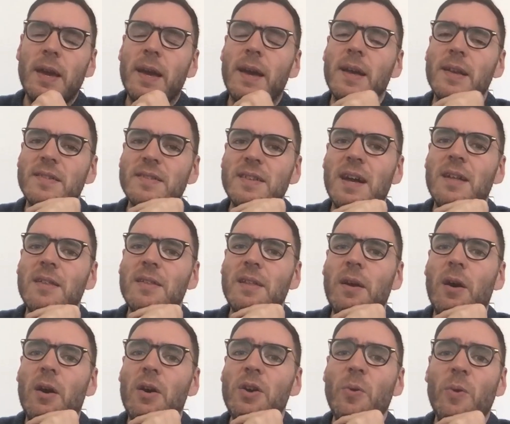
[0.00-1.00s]
exactly.
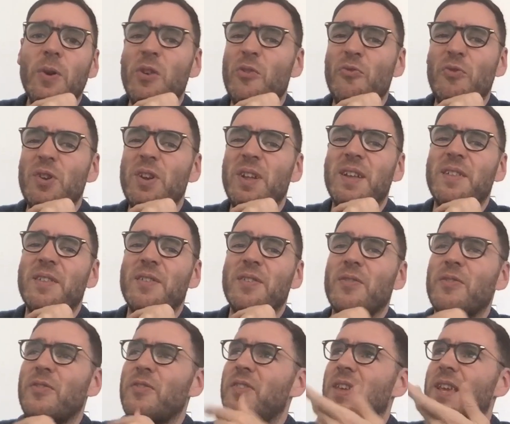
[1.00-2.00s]
Or you want to run it
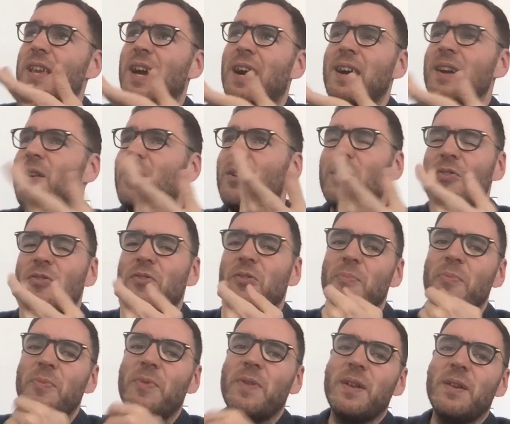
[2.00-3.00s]
in CI or
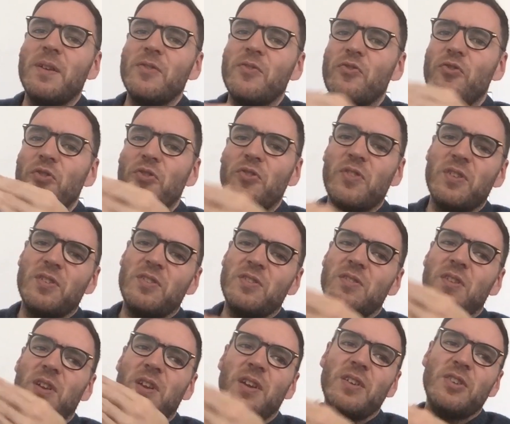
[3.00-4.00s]
something as just
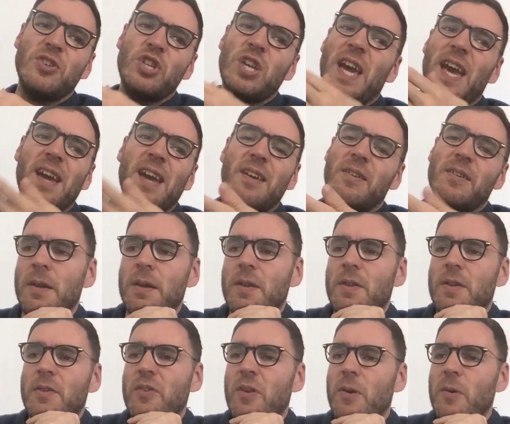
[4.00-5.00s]
a check.
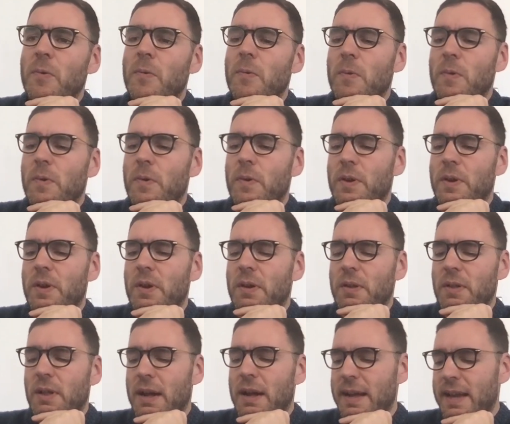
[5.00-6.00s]
So,
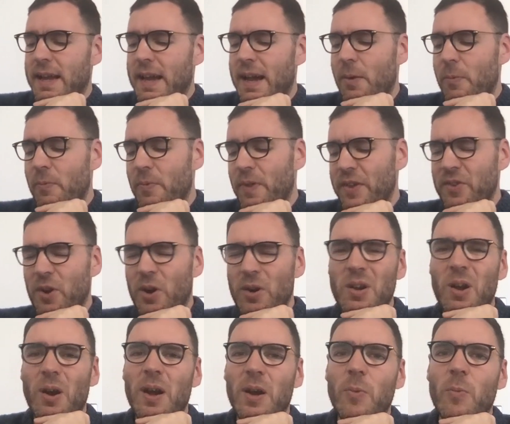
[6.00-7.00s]
there's
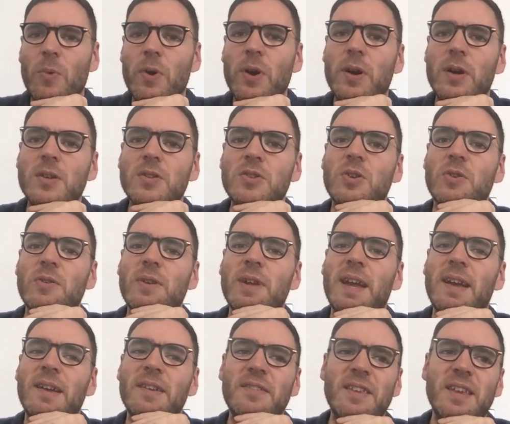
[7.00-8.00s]
ongoing work to
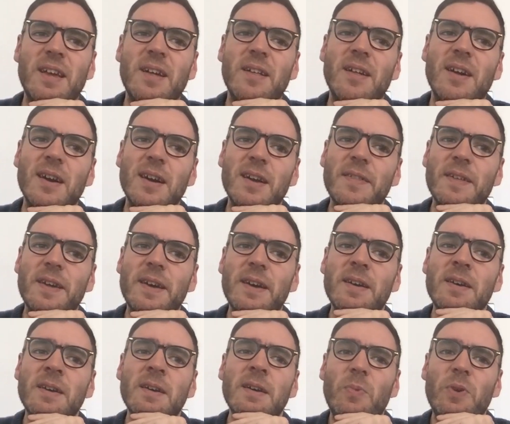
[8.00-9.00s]
create a CLI
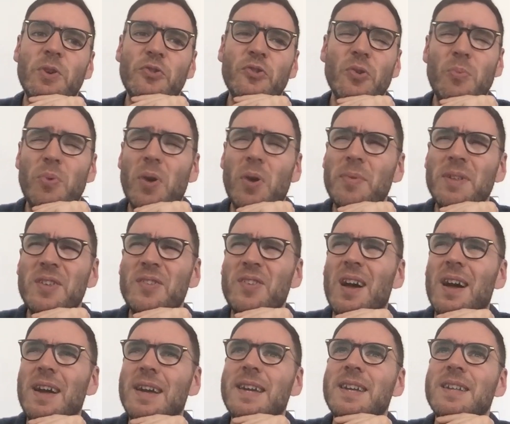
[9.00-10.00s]
there, which will probably
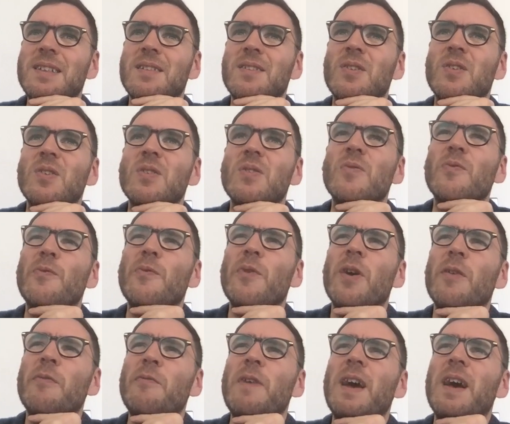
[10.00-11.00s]
tie in
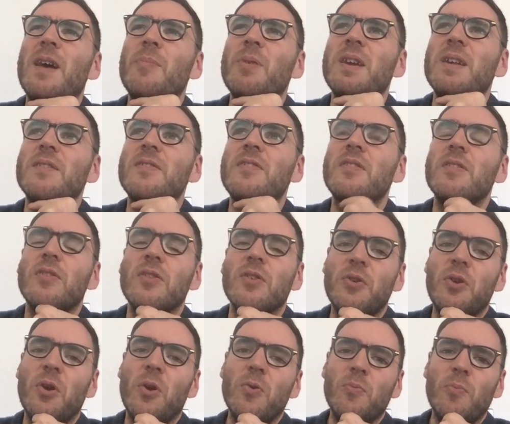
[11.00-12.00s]
a fair bit to the
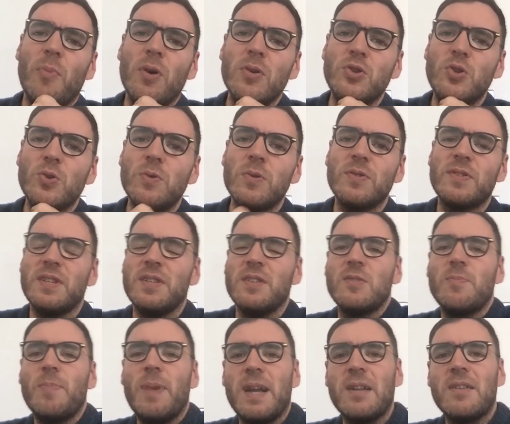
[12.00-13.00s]
Node modules
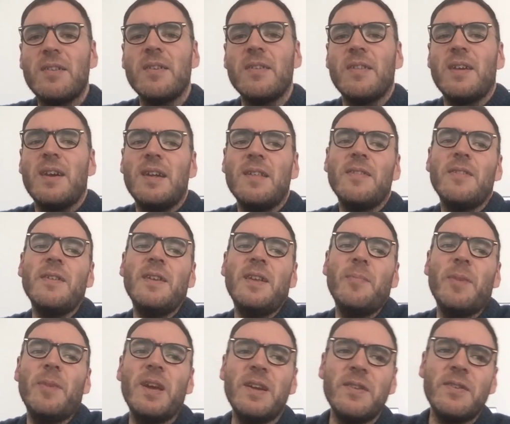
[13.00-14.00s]
inspector that
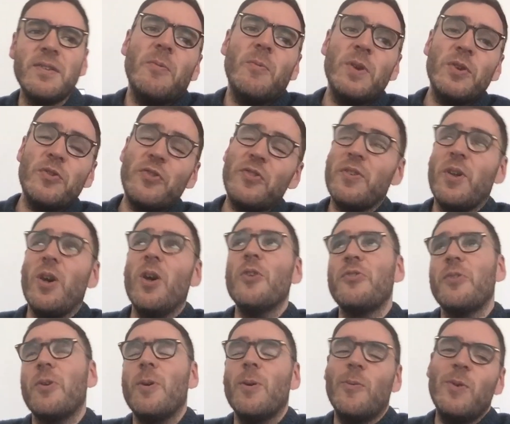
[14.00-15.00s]
Anthony made, which is
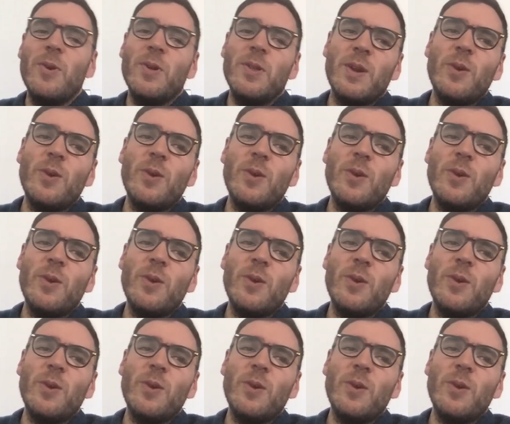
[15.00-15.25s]
also a really